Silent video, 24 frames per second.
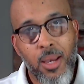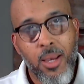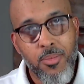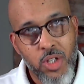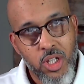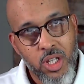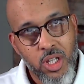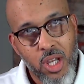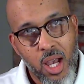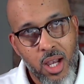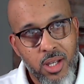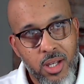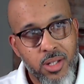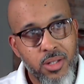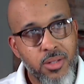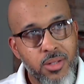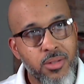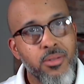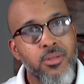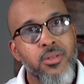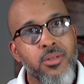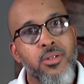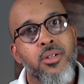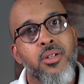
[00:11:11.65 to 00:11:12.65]
I'm
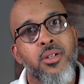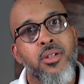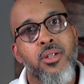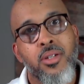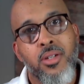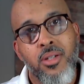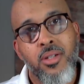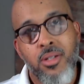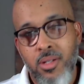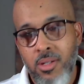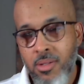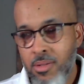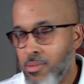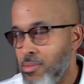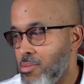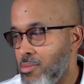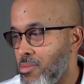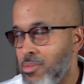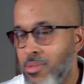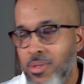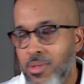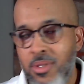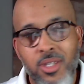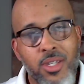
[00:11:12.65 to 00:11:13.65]
Shaka.
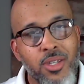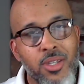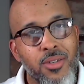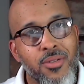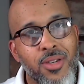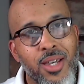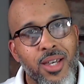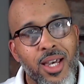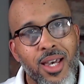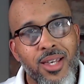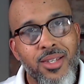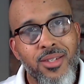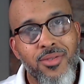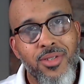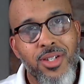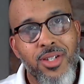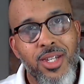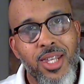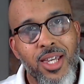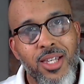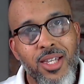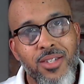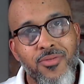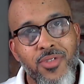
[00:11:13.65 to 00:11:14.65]
See you guys
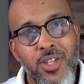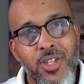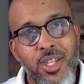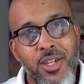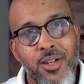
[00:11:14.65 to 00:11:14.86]
on the next